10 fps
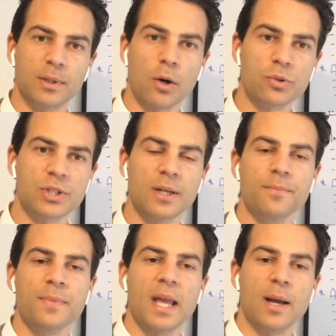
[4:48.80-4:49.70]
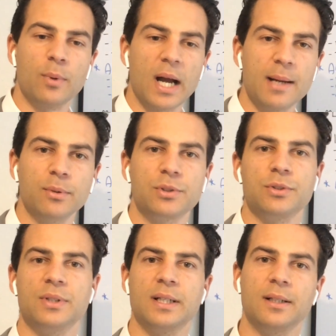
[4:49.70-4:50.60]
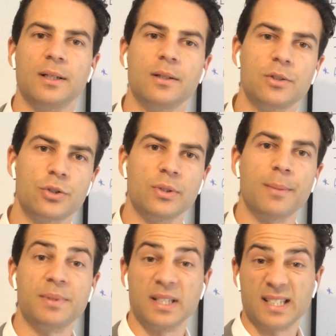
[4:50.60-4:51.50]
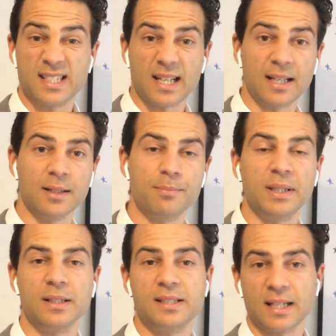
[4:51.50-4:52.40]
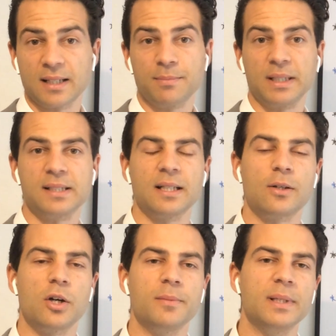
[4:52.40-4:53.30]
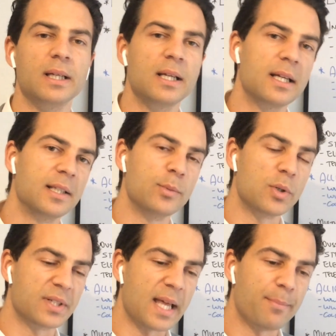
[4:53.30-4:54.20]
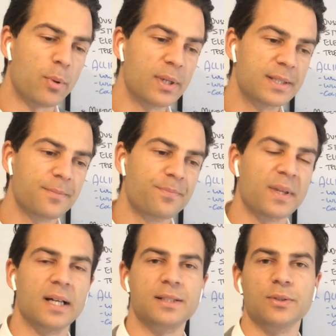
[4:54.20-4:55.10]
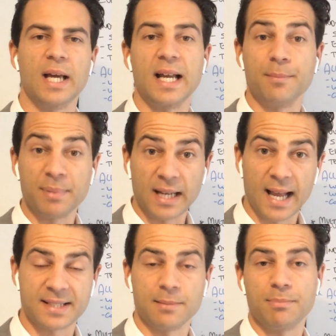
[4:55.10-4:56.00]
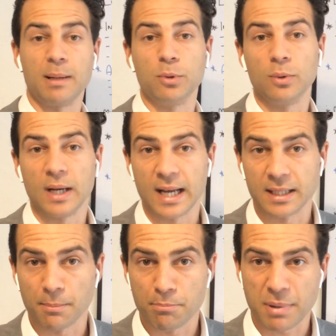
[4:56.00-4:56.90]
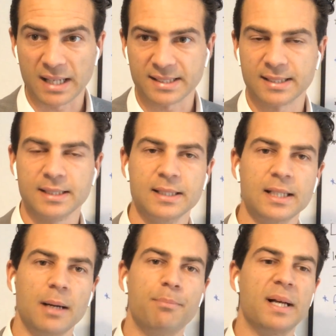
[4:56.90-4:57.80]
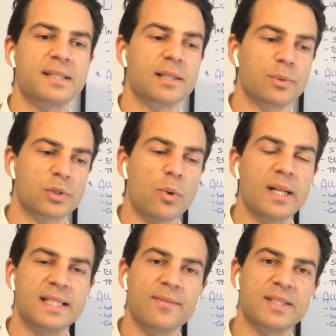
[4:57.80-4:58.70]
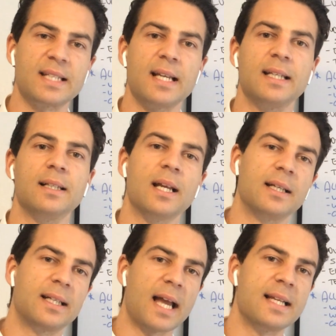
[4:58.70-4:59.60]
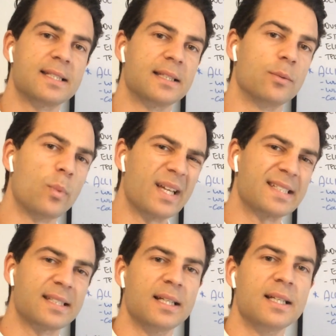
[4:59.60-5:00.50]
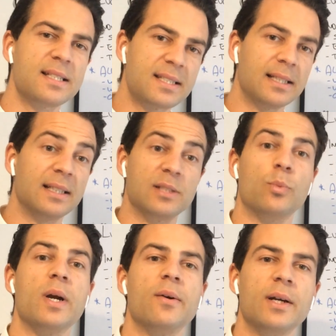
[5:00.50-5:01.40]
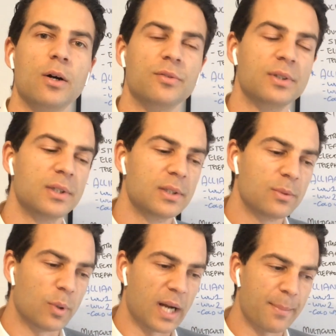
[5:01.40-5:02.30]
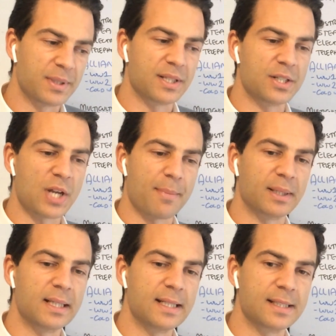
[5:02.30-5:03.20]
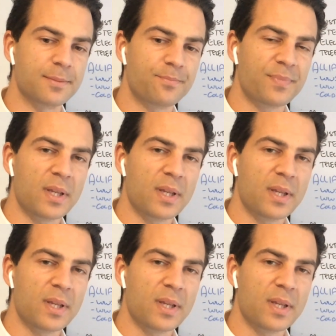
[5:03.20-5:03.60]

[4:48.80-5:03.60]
culture and were able to then shoot up to the second biggest economy in the world at that point, until they had a big asset bubble and a bust that was quite devastating, and a case that the West still is wary of what happened to the Japanese.